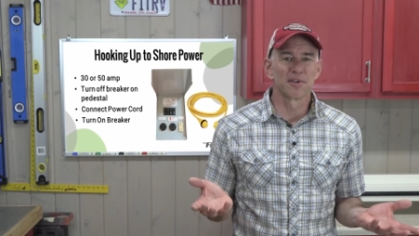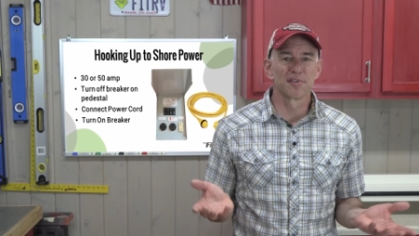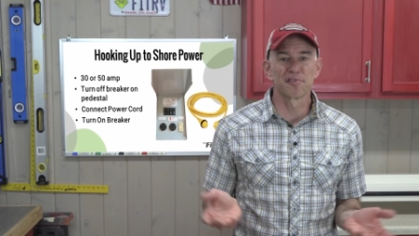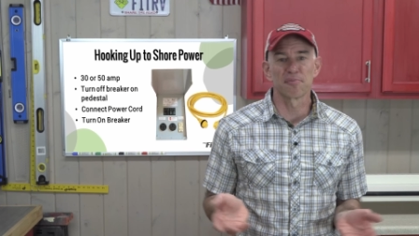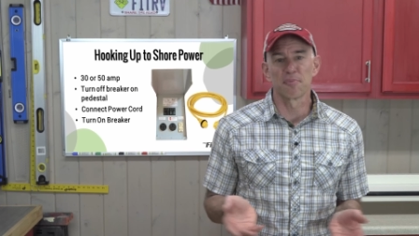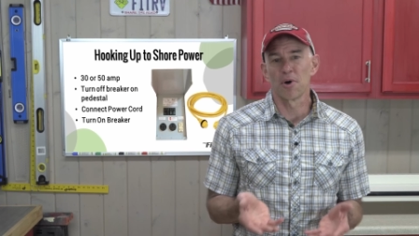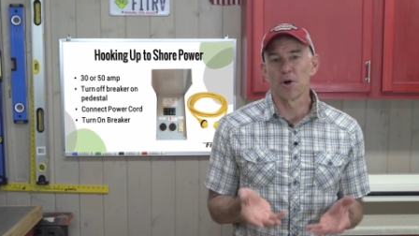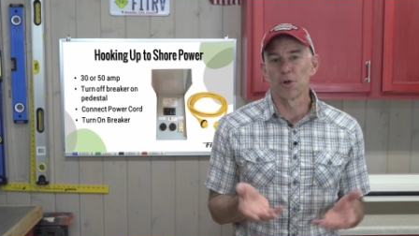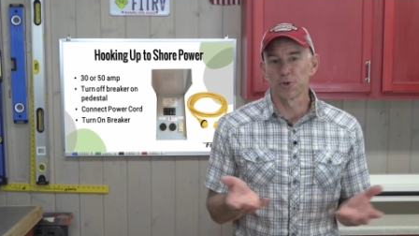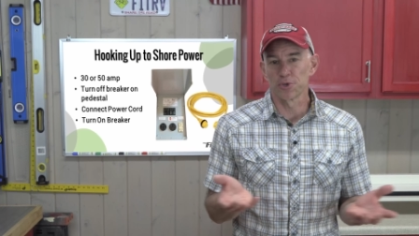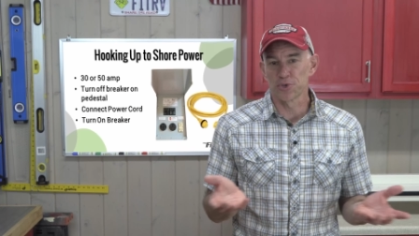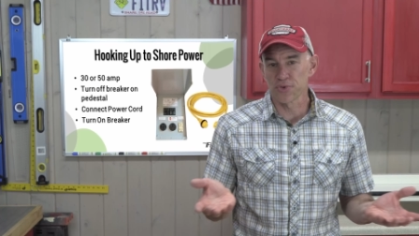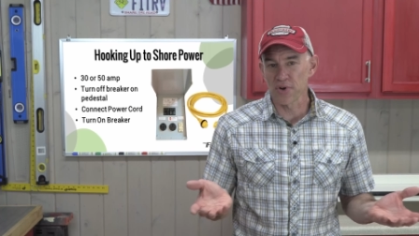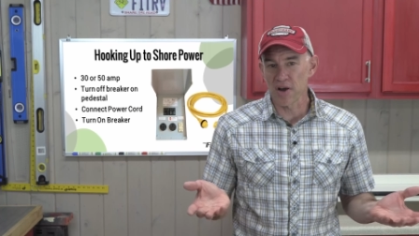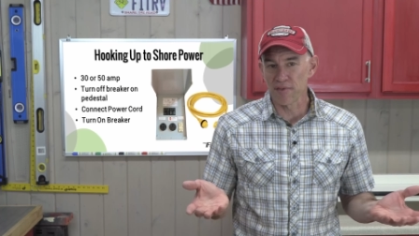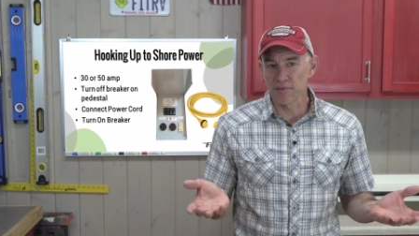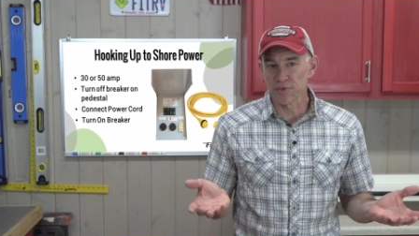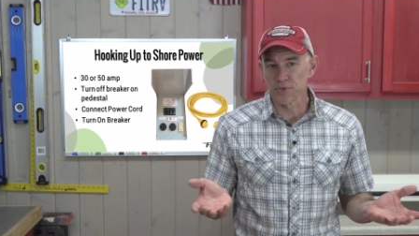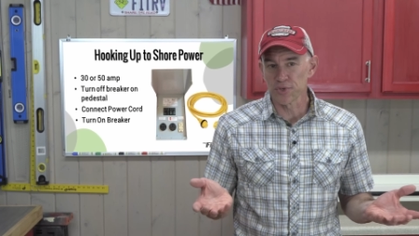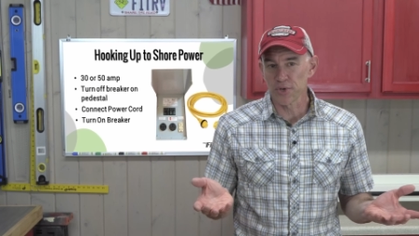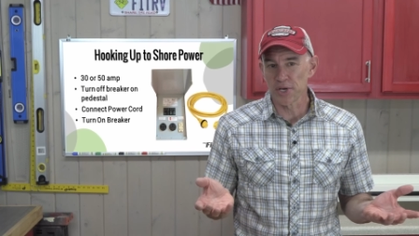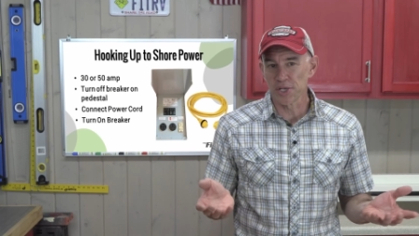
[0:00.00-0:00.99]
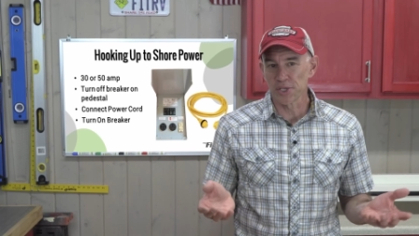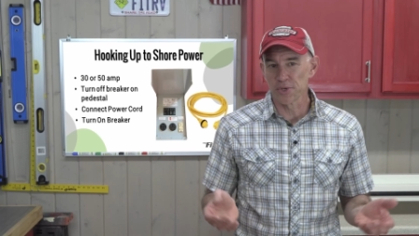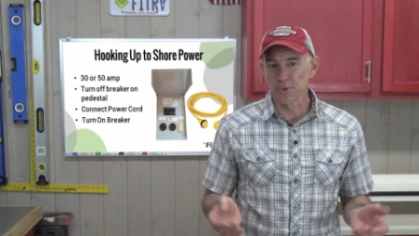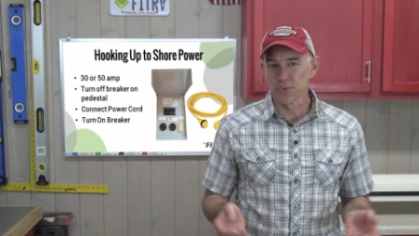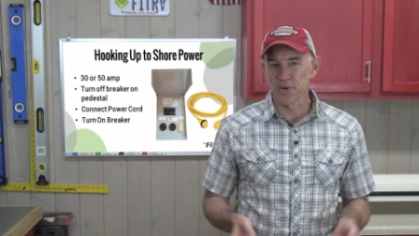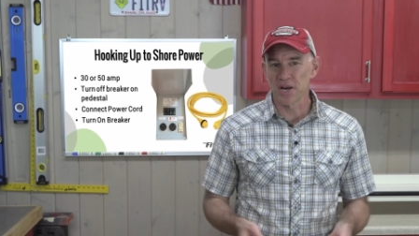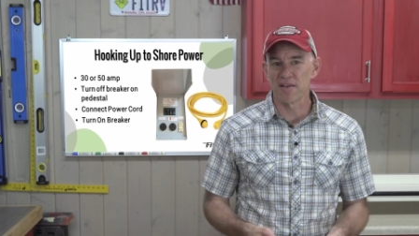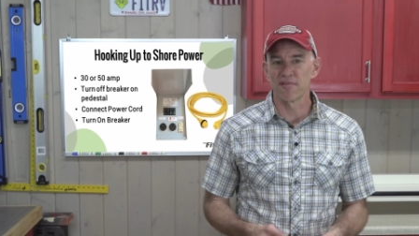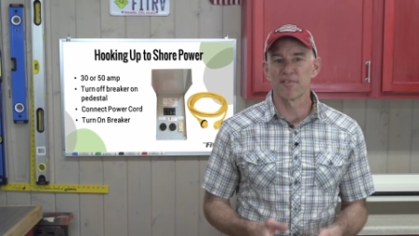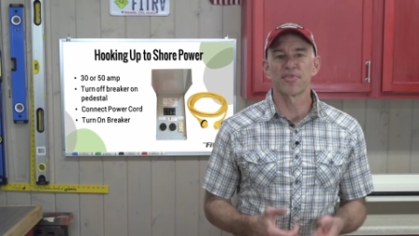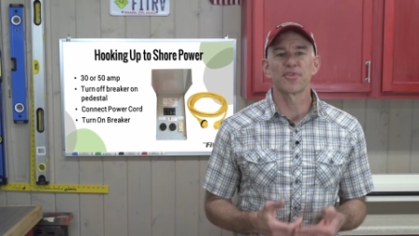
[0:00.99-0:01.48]
a smaller travel trailer
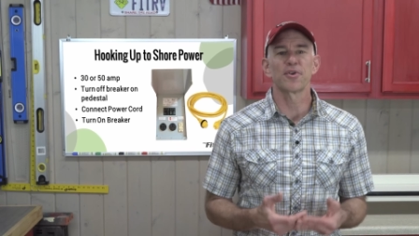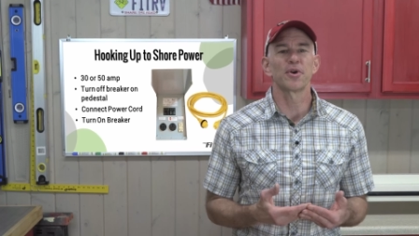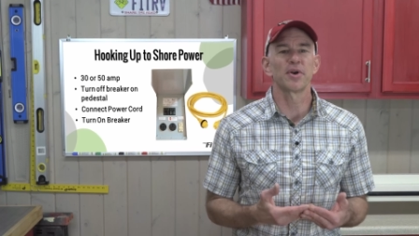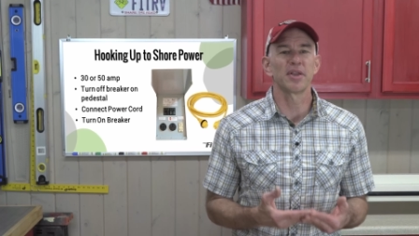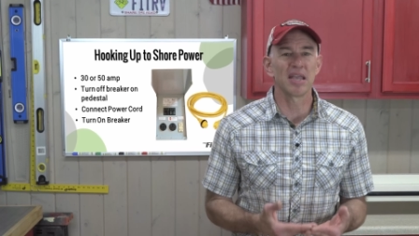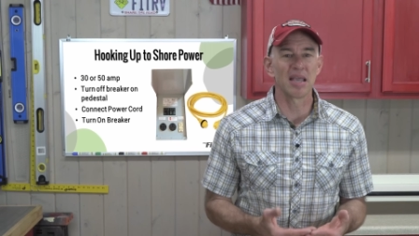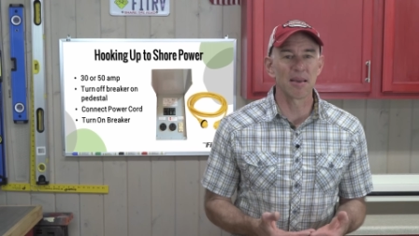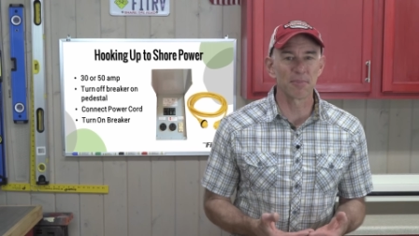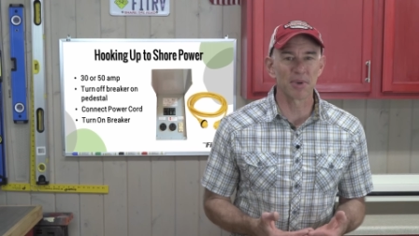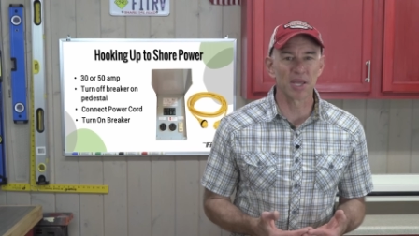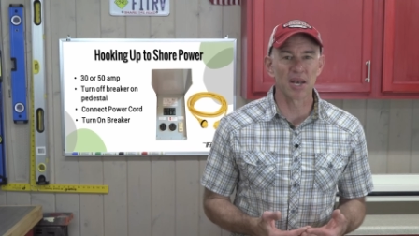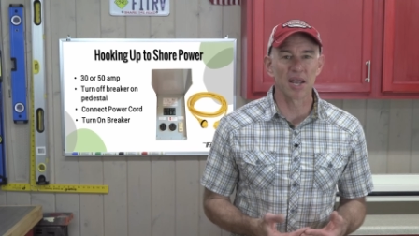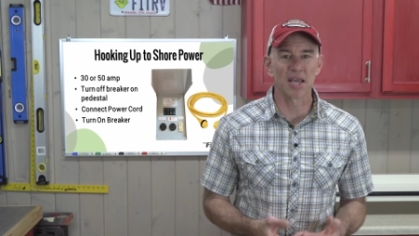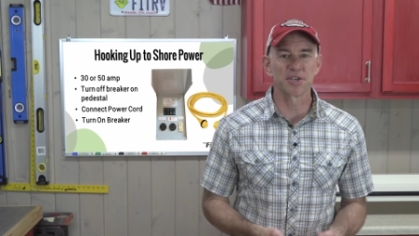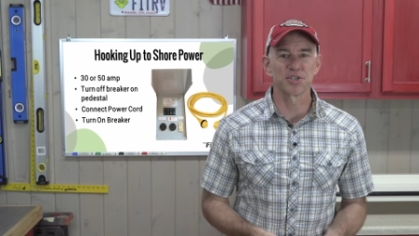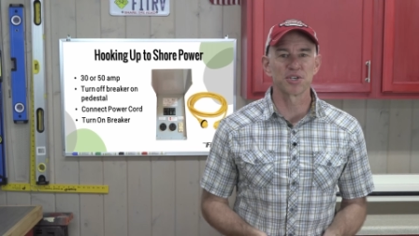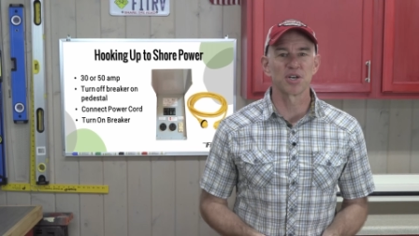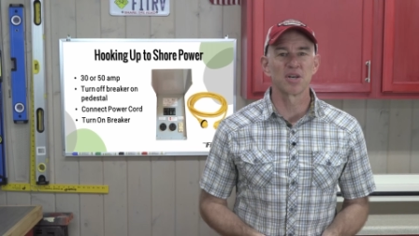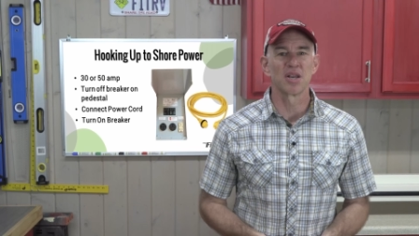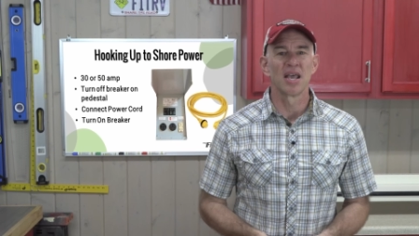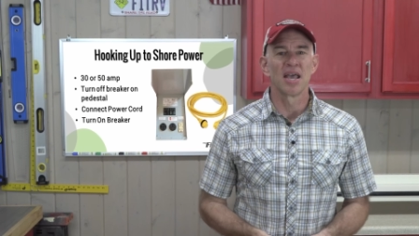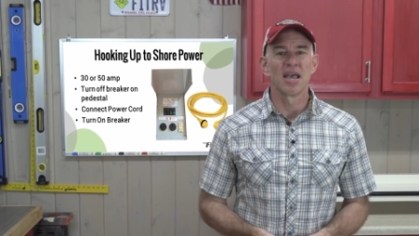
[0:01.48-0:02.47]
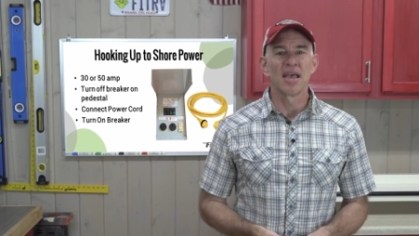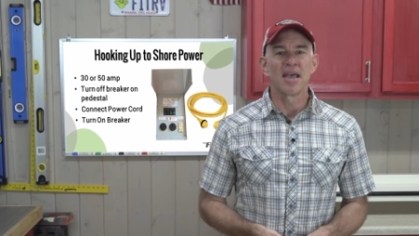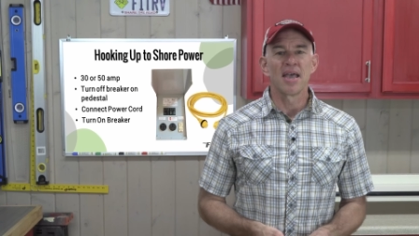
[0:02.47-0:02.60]
would have a 30 amp connection,